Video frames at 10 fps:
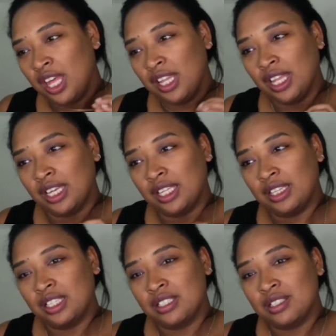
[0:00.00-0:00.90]
like
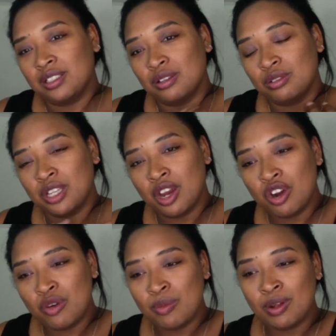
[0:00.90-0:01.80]
this is so
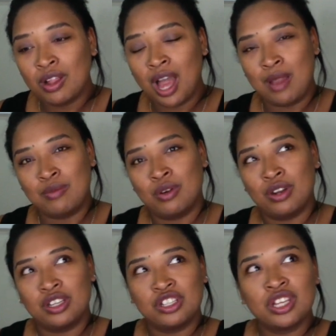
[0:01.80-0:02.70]
terrible, I'm not
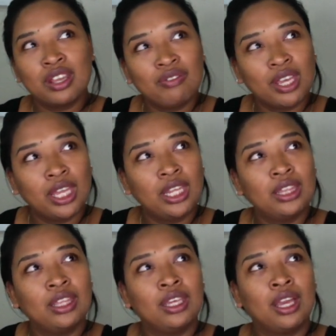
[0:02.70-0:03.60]
achieving
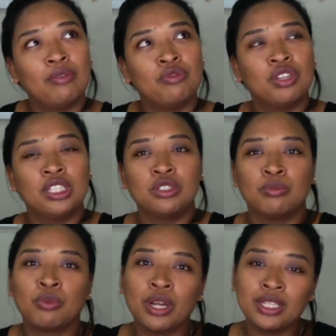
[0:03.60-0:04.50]
anything, I'm feeling
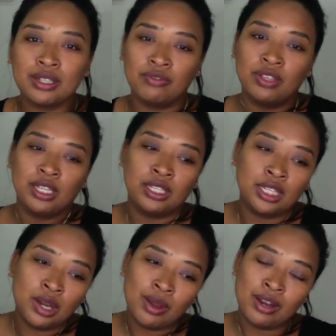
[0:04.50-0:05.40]
depressed, I'm feeling
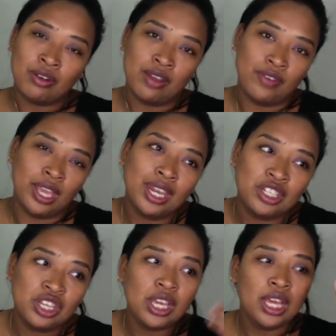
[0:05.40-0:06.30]
low, I don't have
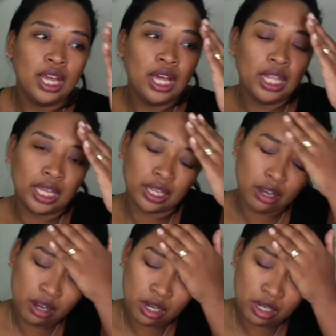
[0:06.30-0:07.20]
energy, like,
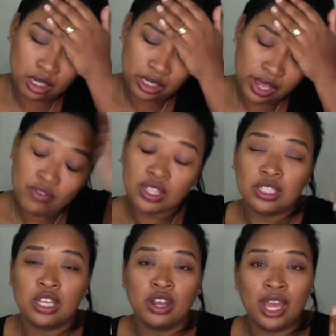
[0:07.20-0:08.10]
oh, everything's
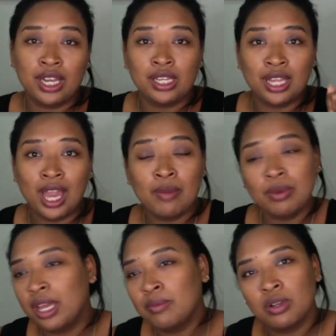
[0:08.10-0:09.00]
got a hell in a
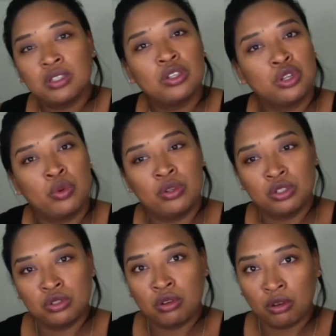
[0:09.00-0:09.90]
handbasket. No, it's
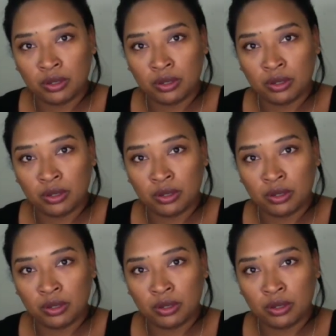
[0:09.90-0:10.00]
not.